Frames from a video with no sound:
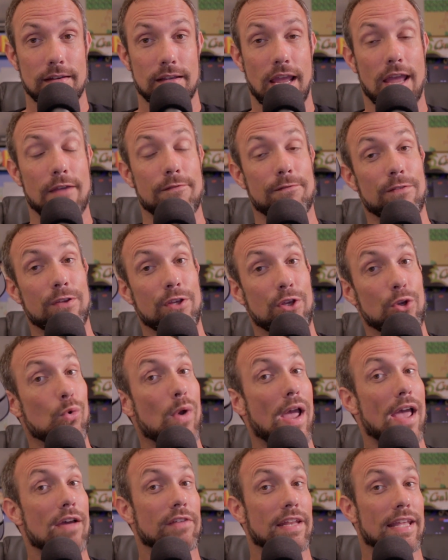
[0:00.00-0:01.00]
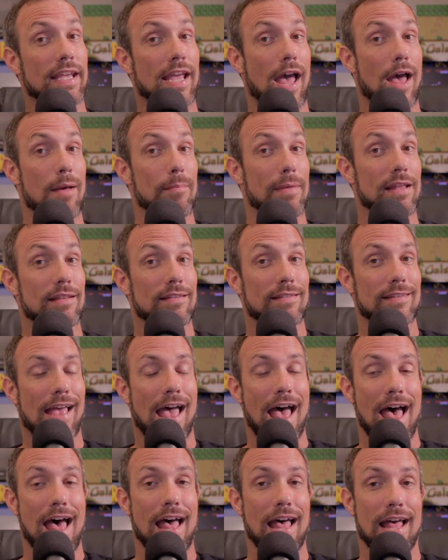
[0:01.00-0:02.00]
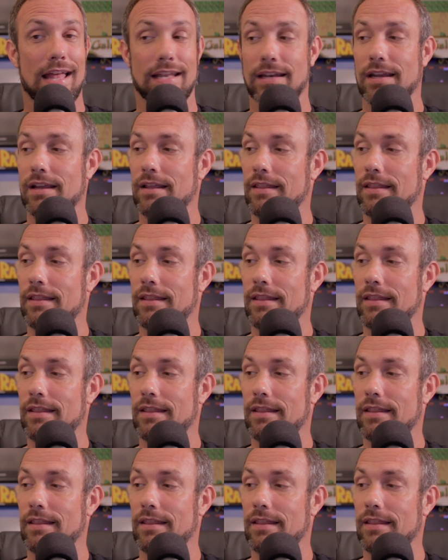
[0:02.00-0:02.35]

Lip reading: If you have any comments on